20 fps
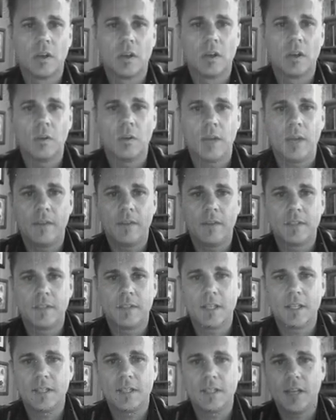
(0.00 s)
We had a
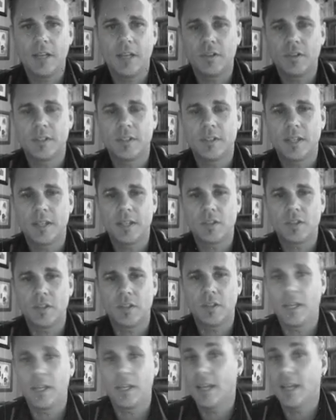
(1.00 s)
facilitation session the
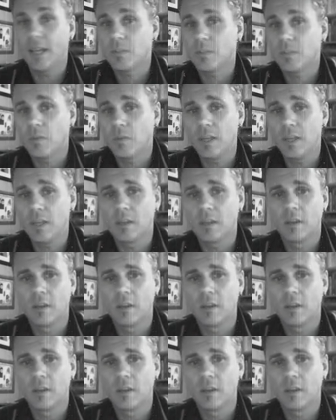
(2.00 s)
next week.